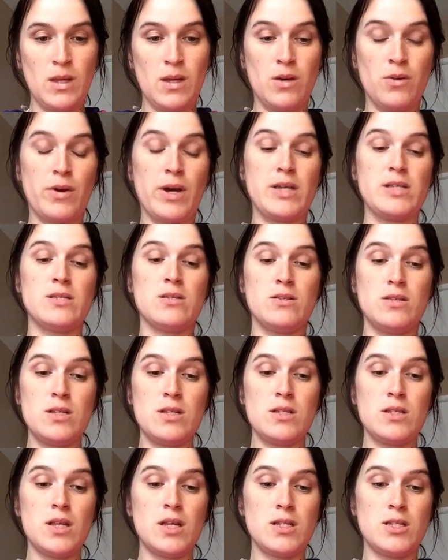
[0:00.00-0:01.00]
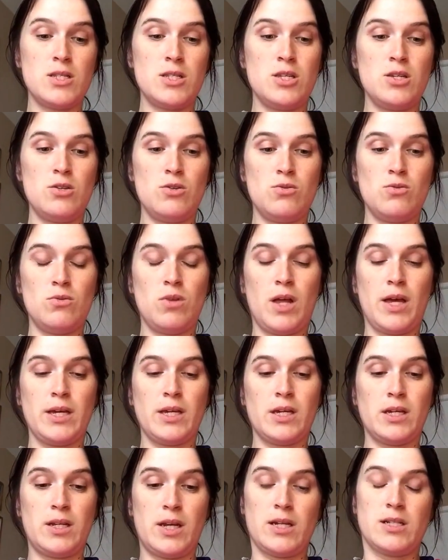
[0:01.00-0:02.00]
Okay, so this lets you like
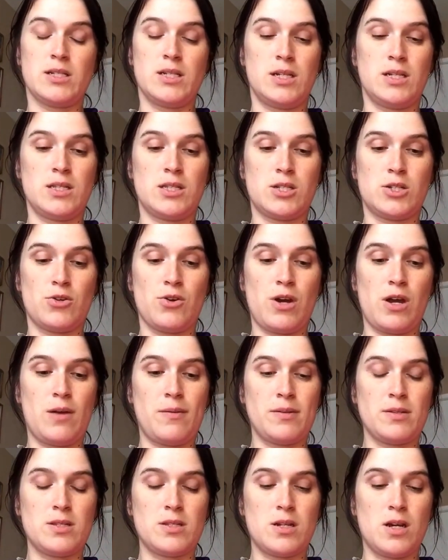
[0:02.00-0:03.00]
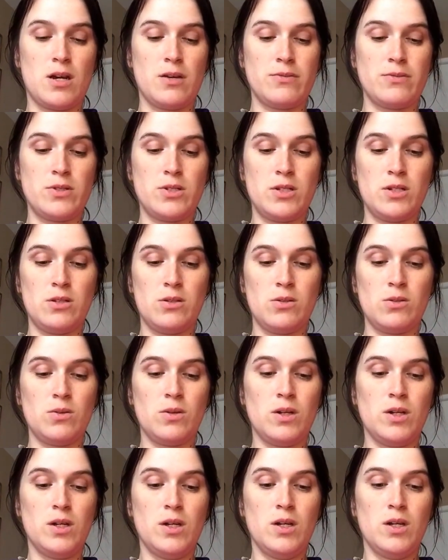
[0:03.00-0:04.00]
connect to Instagram and stuff to
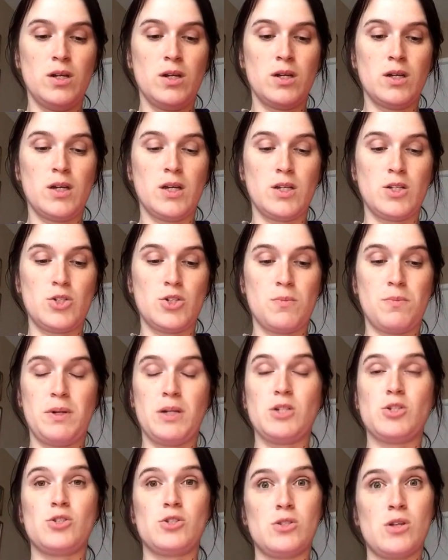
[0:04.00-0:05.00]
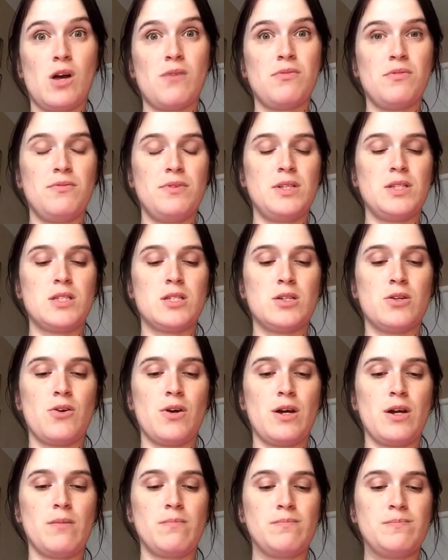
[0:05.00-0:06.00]
get your pictures off of
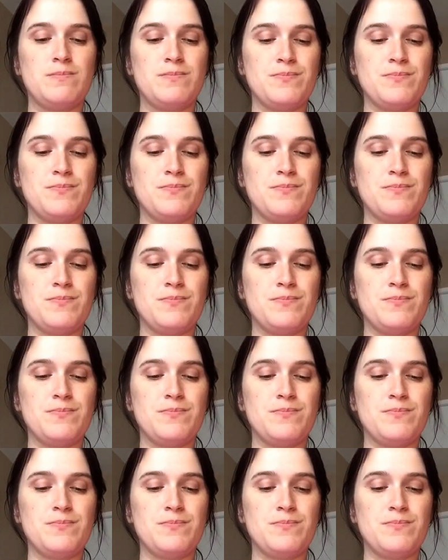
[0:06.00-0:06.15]
Instagram.